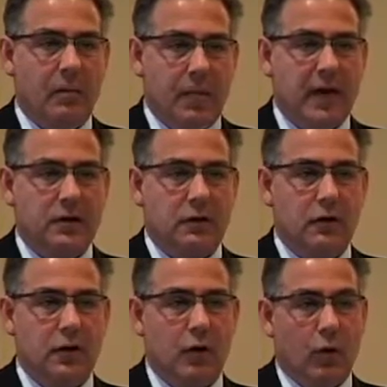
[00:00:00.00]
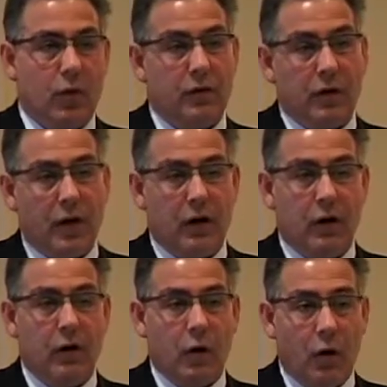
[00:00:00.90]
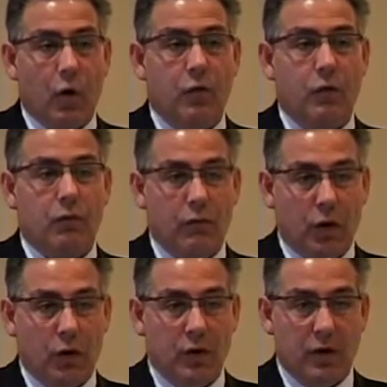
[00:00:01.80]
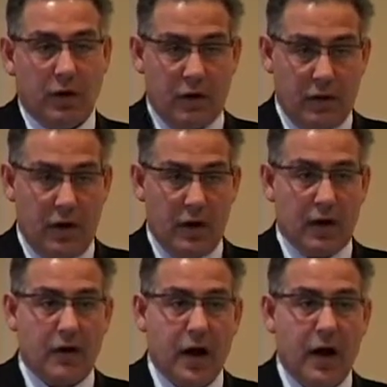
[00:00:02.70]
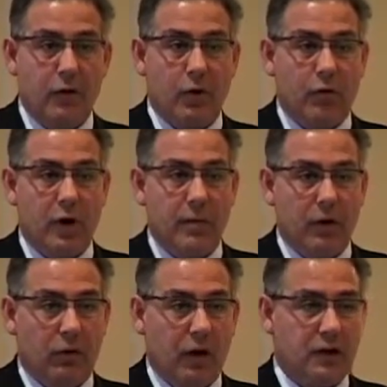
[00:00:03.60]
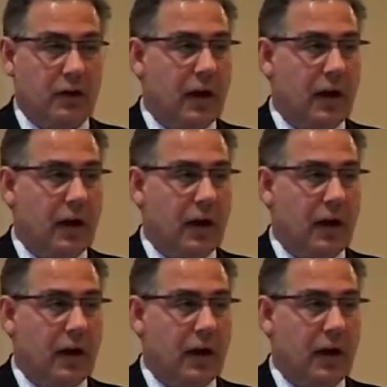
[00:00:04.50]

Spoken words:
Basically, the court there overrode the entire agreement clause.